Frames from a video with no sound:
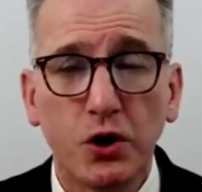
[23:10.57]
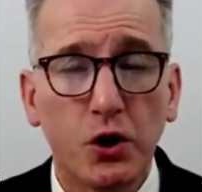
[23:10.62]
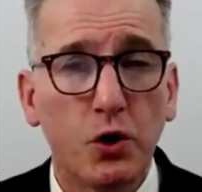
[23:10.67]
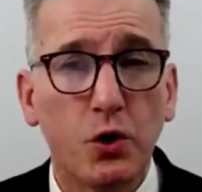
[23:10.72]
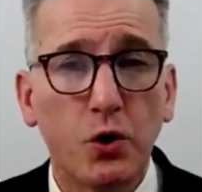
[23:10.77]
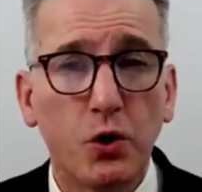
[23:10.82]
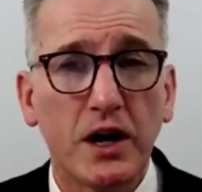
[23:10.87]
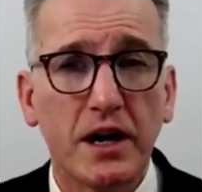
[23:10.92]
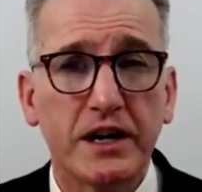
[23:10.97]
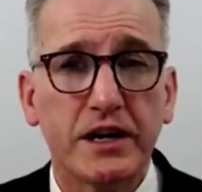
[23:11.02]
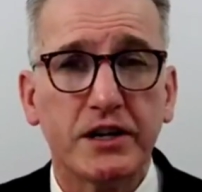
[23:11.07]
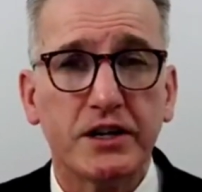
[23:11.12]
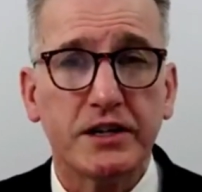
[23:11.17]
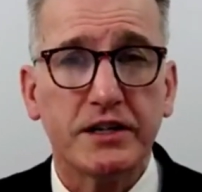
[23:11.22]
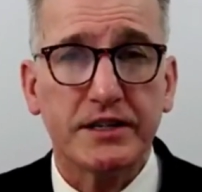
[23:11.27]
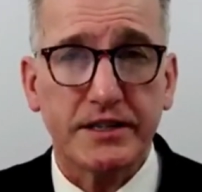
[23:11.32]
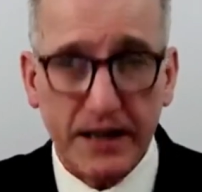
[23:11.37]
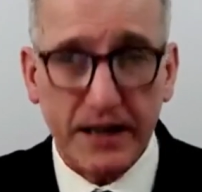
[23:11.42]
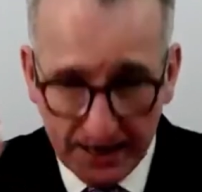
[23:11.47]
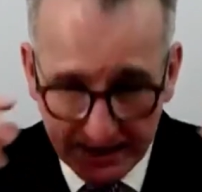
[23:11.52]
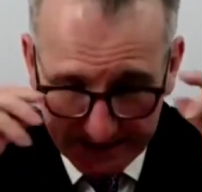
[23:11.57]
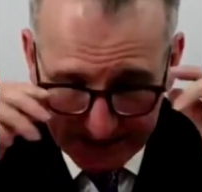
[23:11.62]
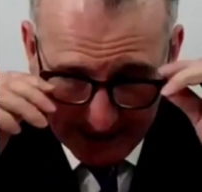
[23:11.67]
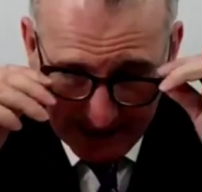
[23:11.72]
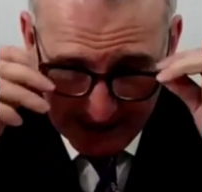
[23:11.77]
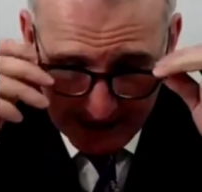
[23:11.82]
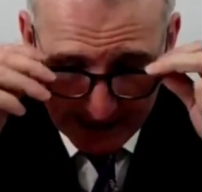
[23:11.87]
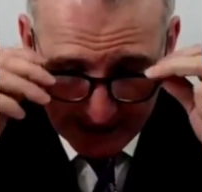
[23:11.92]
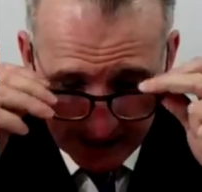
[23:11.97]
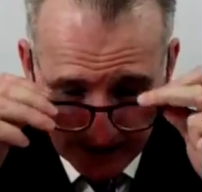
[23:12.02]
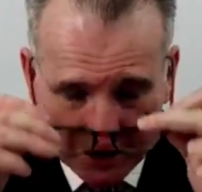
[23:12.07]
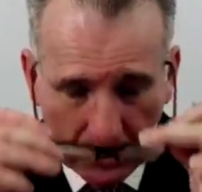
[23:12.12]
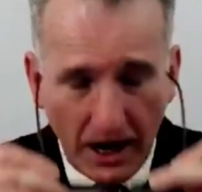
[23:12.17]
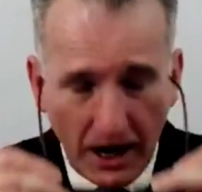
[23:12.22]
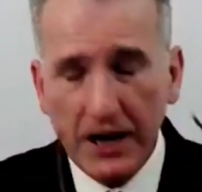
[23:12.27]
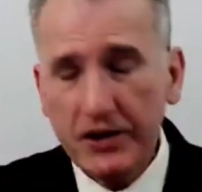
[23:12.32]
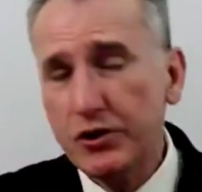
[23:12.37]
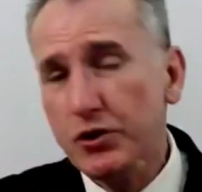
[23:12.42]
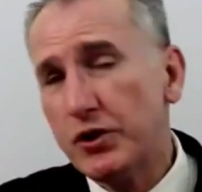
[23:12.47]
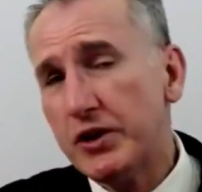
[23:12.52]
All I need to say is, hey, I
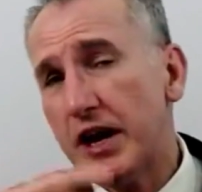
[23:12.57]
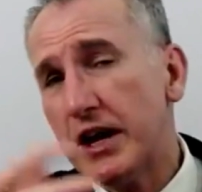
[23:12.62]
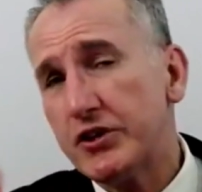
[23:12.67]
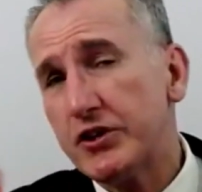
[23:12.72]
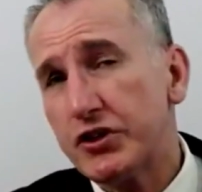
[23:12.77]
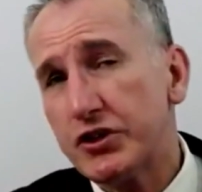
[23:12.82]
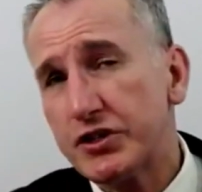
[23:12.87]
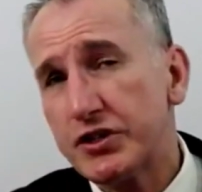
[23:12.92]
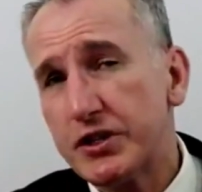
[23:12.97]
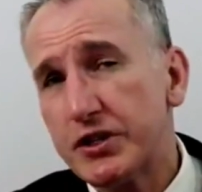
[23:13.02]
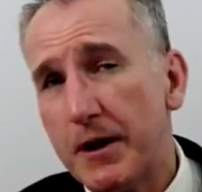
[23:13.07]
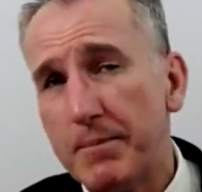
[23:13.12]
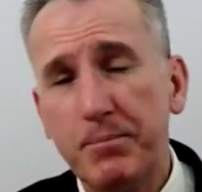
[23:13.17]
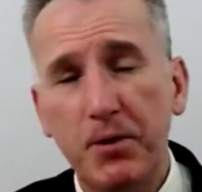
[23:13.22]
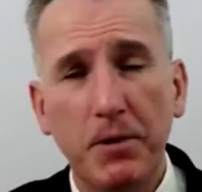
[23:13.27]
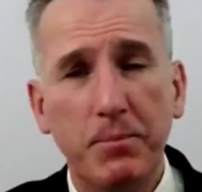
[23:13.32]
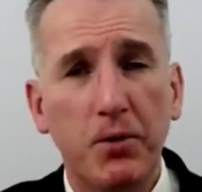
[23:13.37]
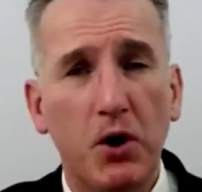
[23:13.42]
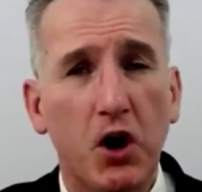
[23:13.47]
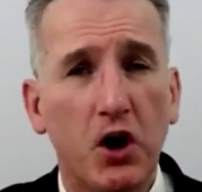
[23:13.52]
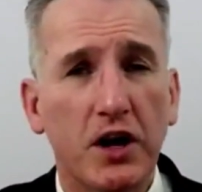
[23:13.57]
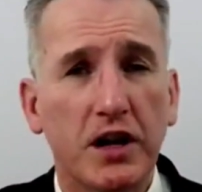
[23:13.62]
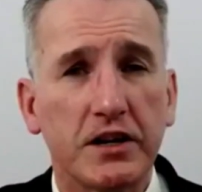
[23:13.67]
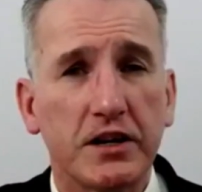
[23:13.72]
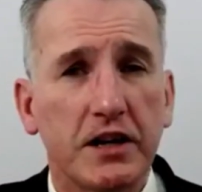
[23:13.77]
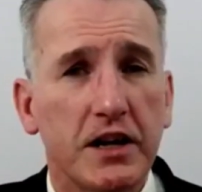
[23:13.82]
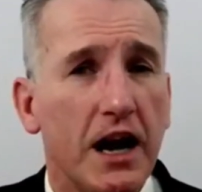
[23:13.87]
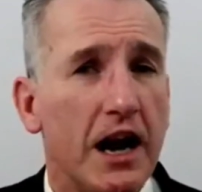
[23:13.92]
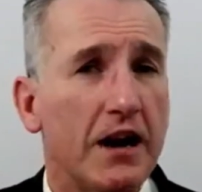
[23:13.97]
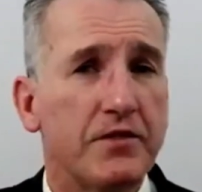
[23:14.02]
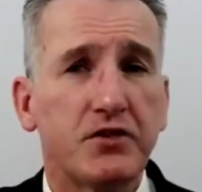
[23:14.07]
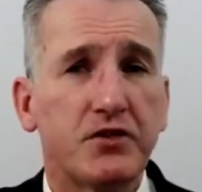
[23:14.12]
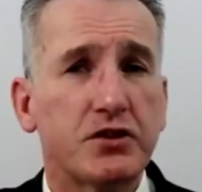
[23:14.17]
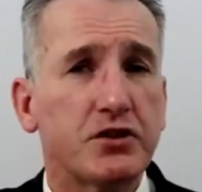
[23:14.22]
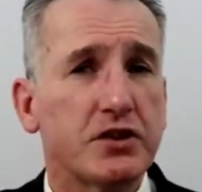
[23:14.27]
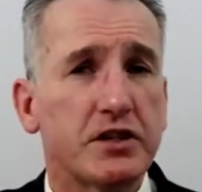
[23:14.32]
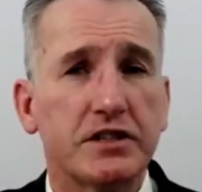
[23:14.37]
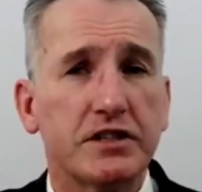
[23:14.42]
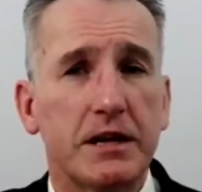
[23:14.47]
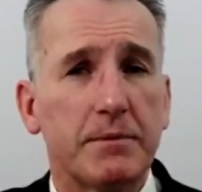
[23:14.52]
thought I'd just pop on and I've just
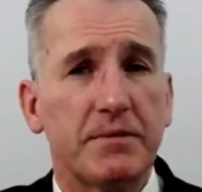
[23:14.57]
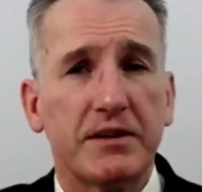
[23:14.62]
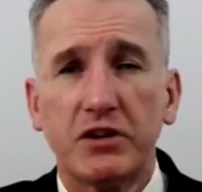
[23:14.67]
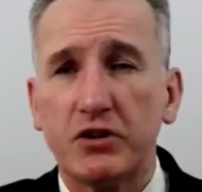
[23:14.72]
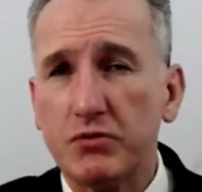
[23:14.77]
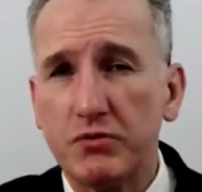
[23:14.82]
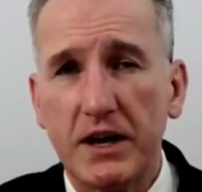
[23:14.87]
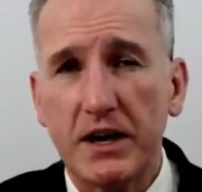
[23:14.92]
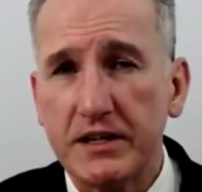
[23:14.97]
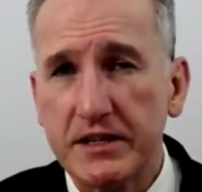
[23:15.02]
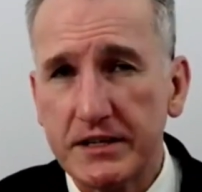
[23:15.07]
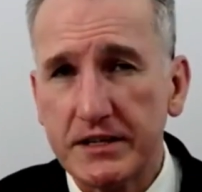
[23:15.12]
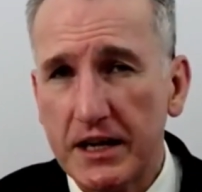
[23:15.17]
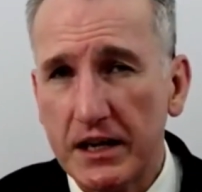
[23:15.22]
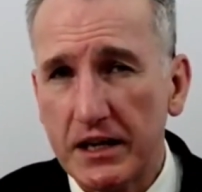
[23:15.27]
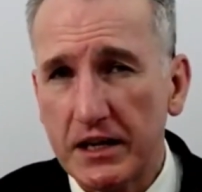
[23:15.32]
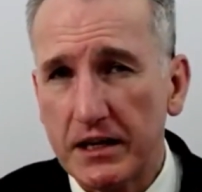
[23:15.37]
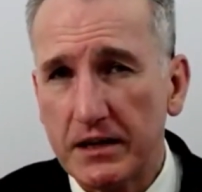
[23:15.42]
got something great to tell you.